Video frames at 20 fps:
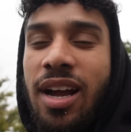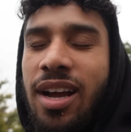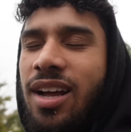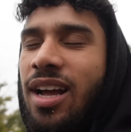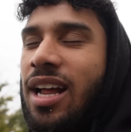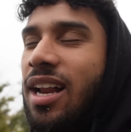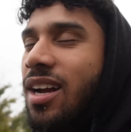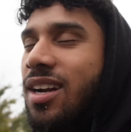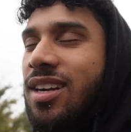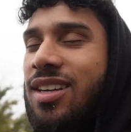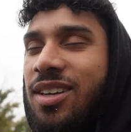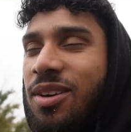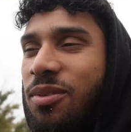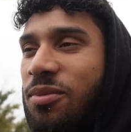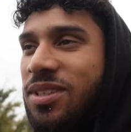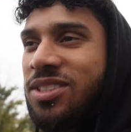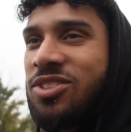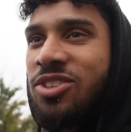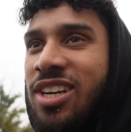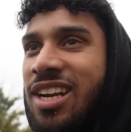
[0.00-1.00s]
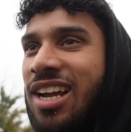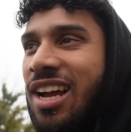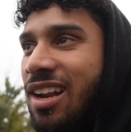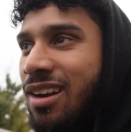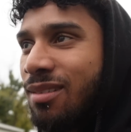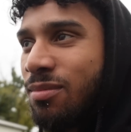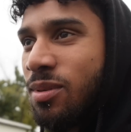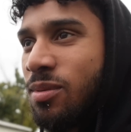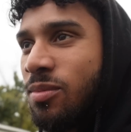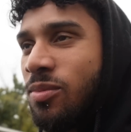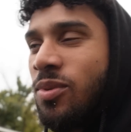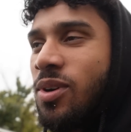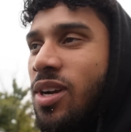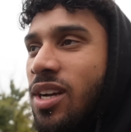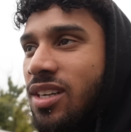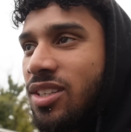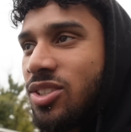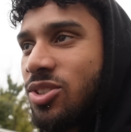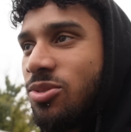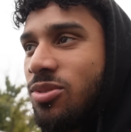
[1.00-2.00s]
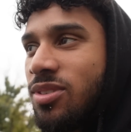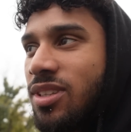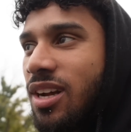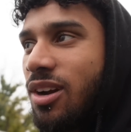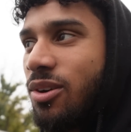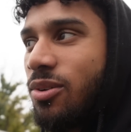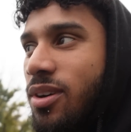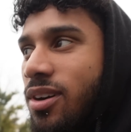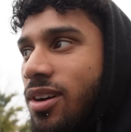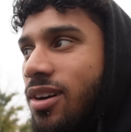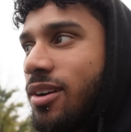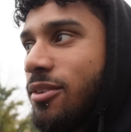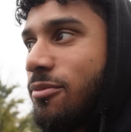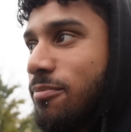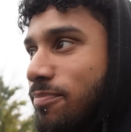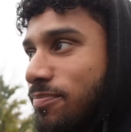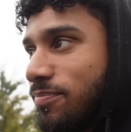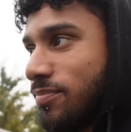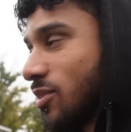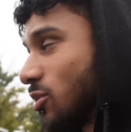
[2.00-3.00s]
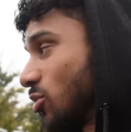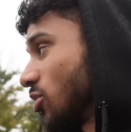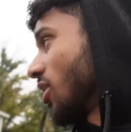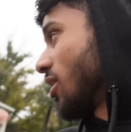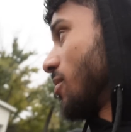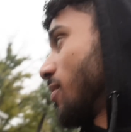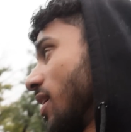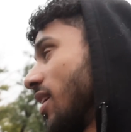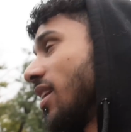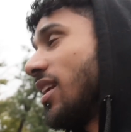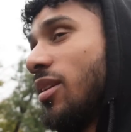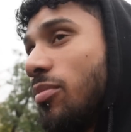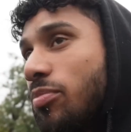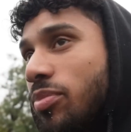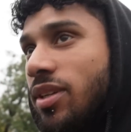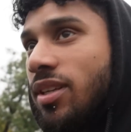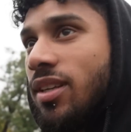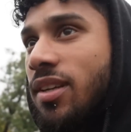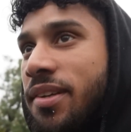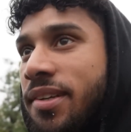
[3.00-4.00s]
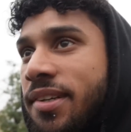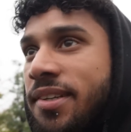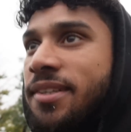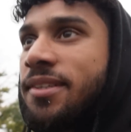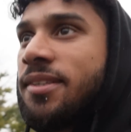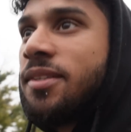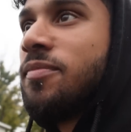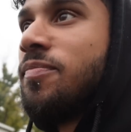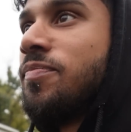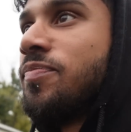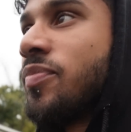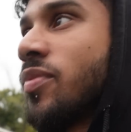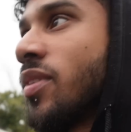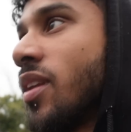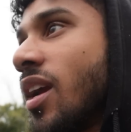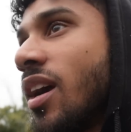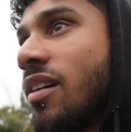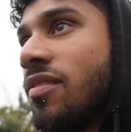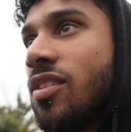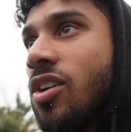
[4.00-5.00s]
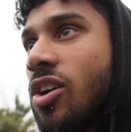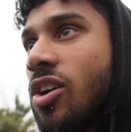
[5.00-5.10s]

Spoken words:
Ach, it's not an album, we're gonna shoot our EP cover